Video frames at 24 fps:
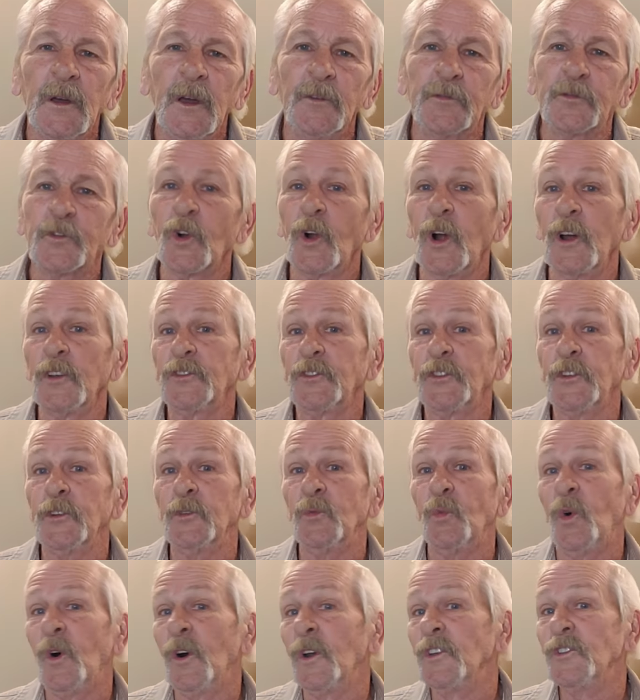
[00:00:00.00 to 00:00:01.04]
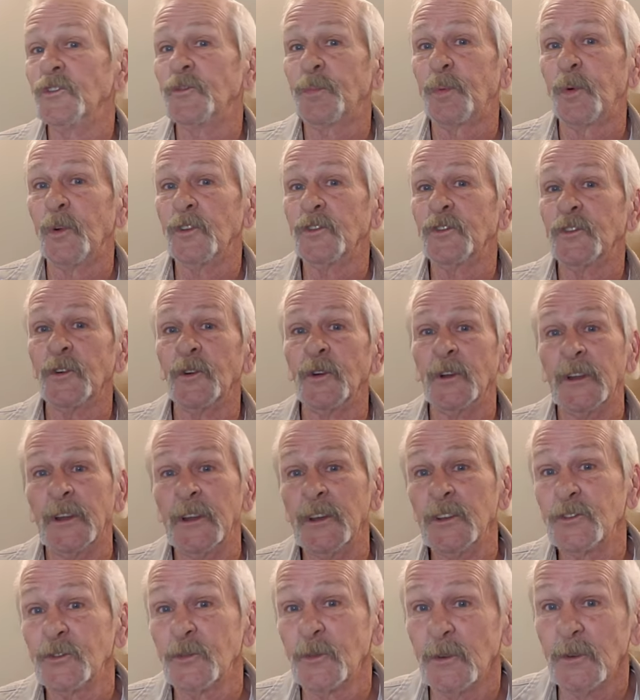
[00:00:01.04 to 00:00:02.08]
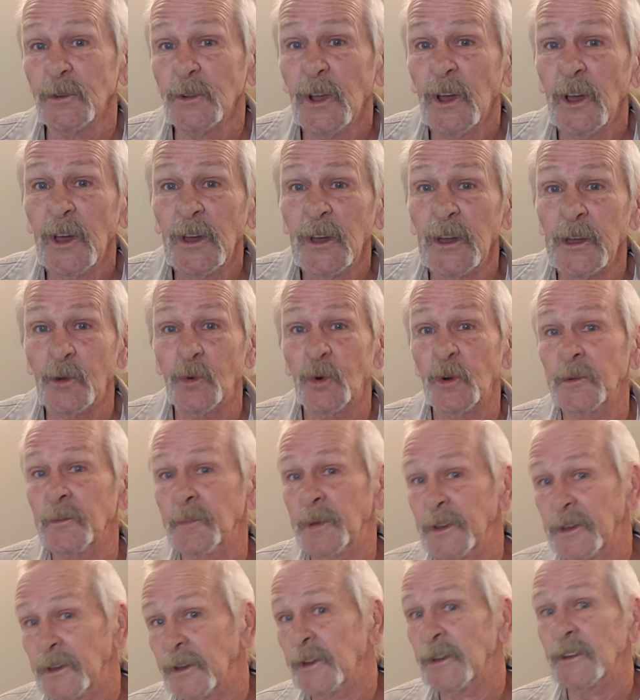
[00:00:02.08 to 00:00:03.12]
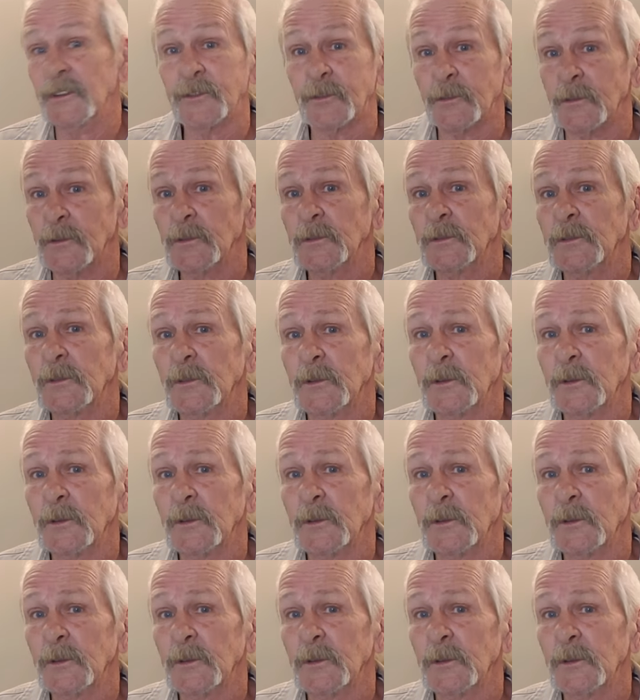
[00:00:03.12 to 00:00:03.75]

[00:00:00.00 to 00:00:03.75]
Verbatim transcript: If Christ didn't want his prisoner in Israel, he wouldn't be in Israel.